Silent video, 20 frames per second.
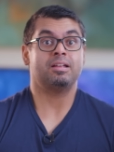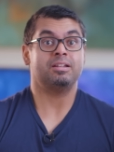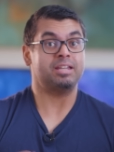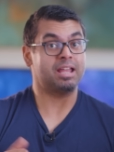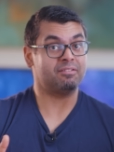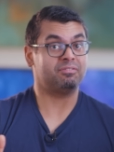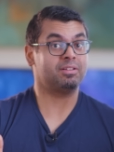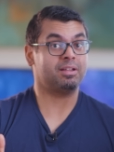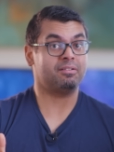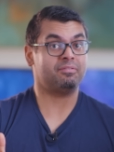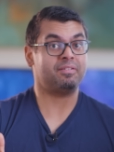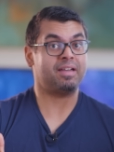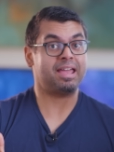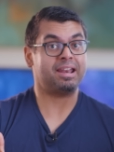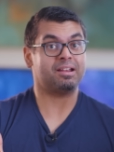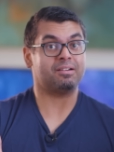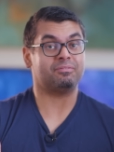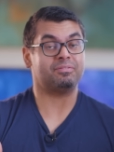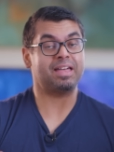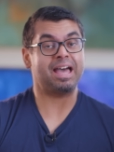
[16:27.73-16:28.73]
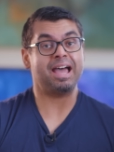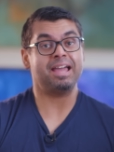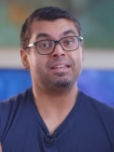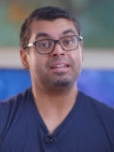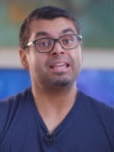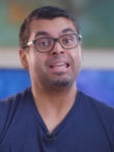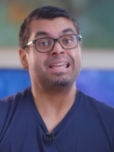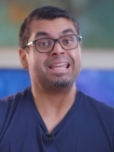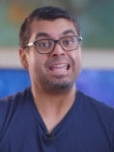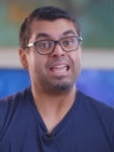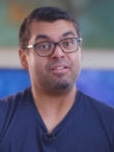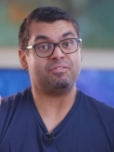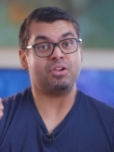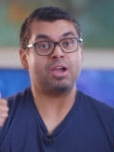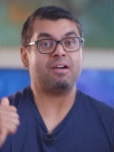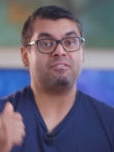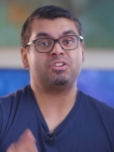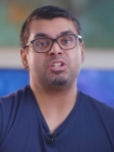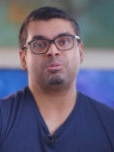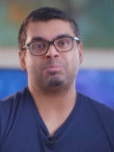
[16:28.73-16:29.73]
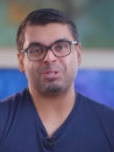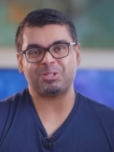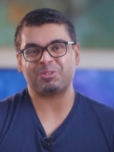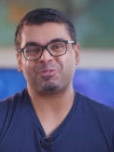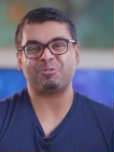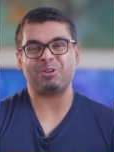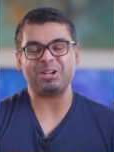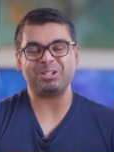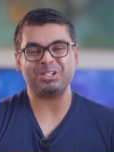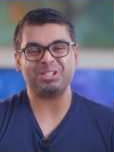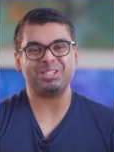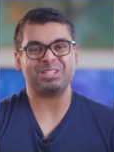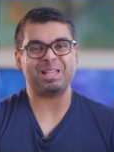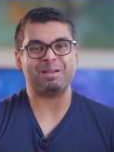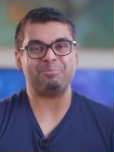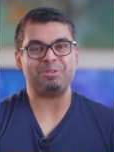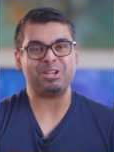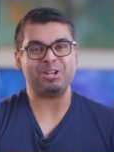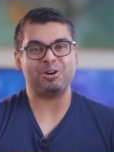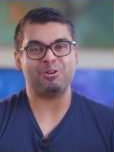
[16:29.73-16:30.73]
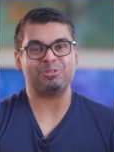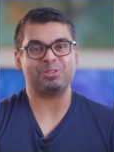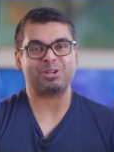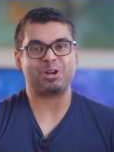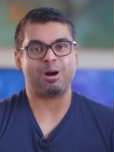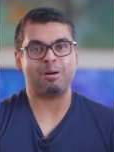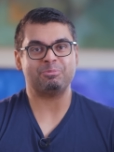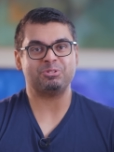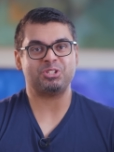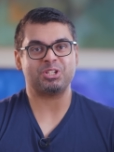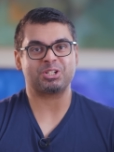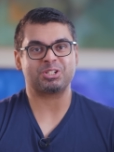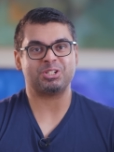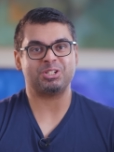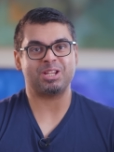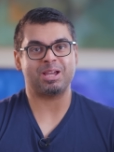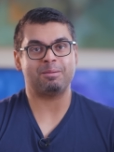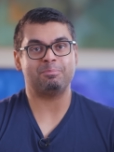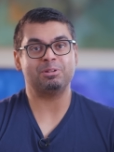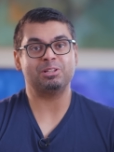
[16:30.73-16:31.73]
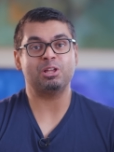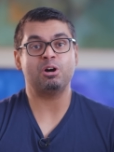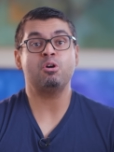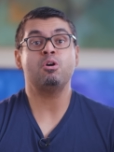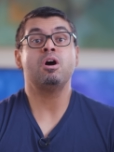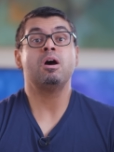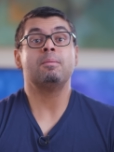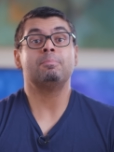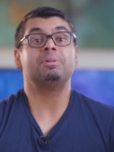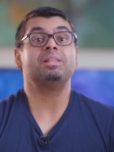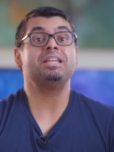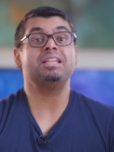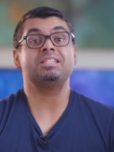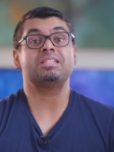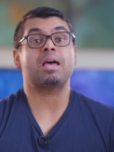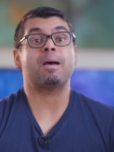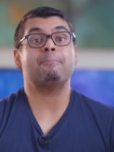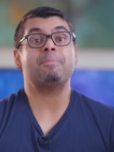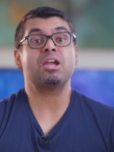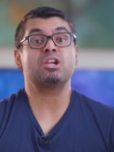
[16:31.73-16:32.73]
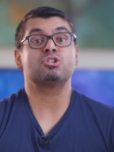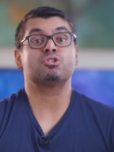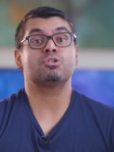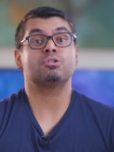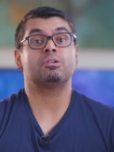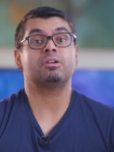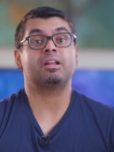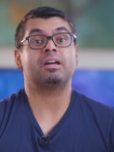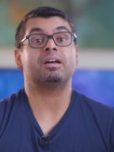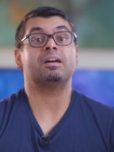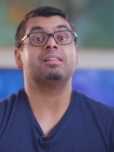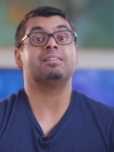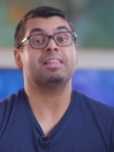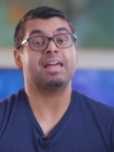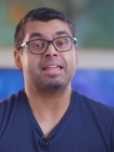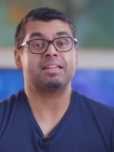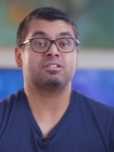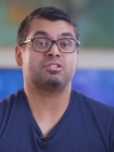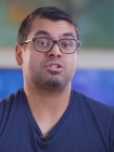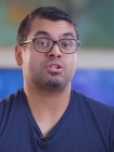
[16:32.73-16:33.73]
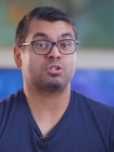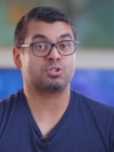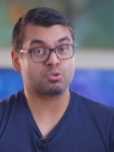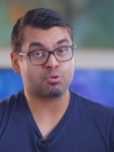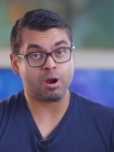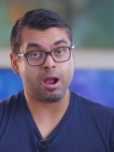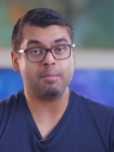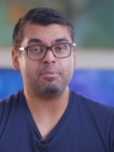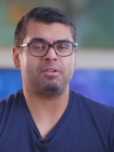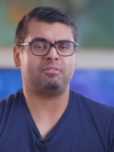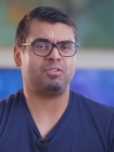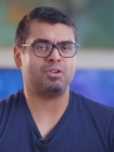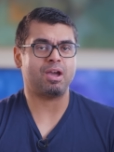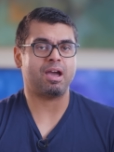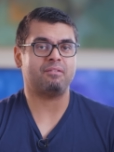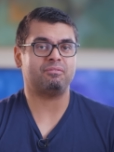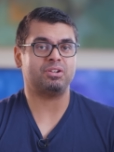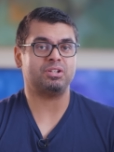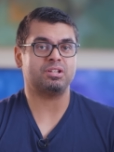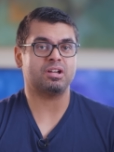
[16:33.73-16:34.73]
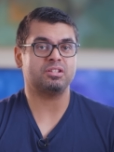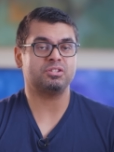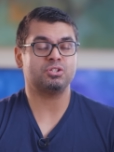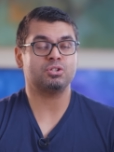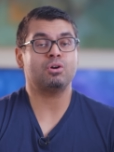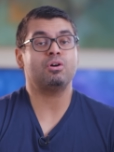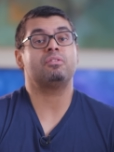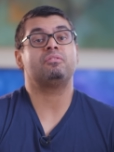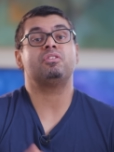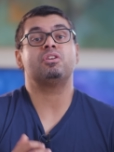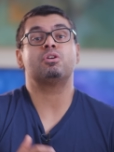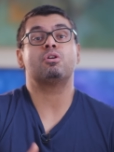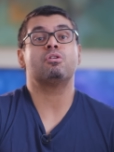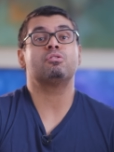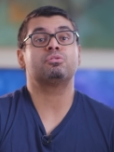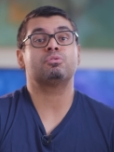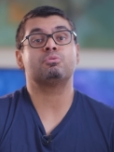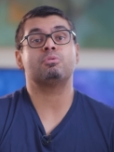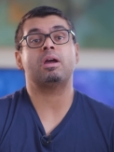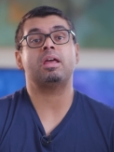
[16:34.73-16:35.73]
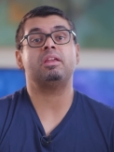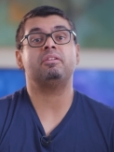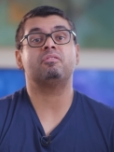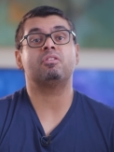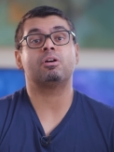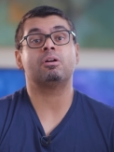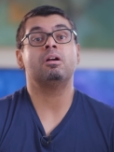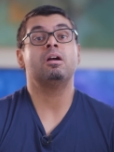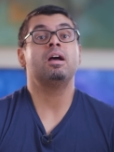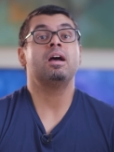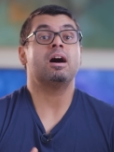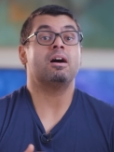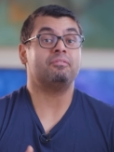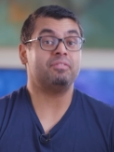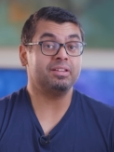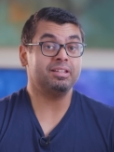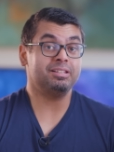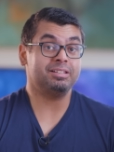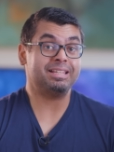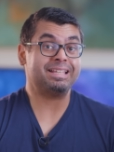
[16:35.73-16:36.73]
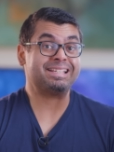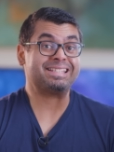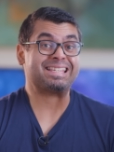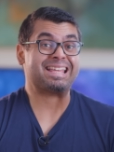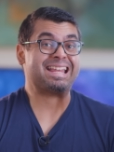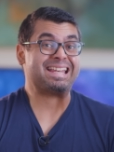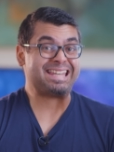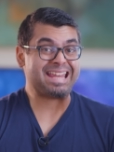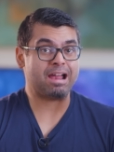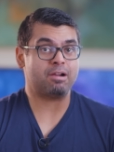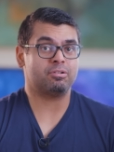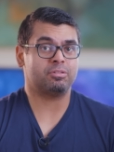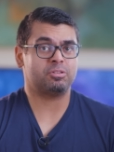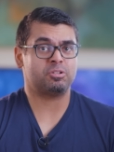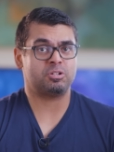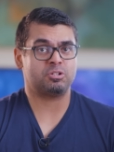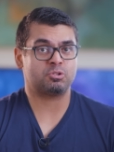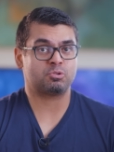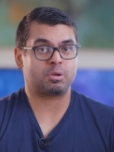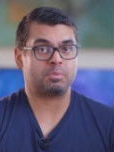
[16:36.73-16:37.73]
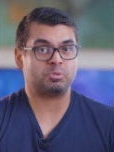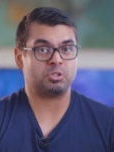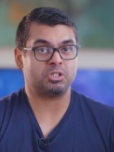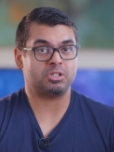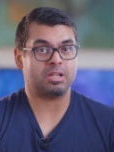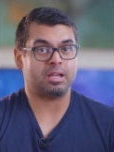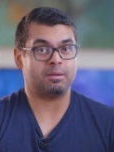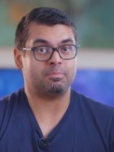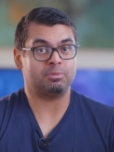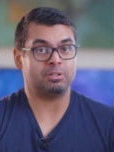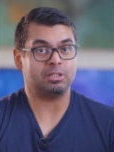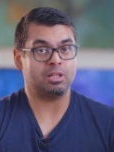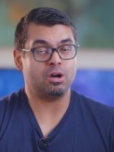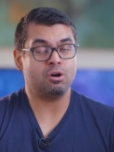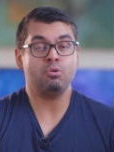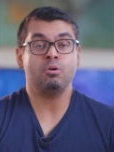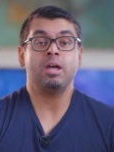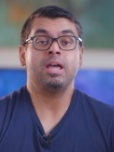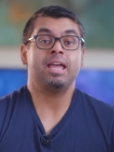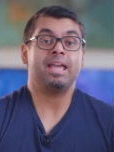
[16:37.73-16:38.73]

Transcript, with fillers: Definitely a fan of that. If you have any specific questions, let me know in the comment section down below. Please make sure to like and subscribe if you haven't done so. And if you go through any of our affiliate links down in the description down below,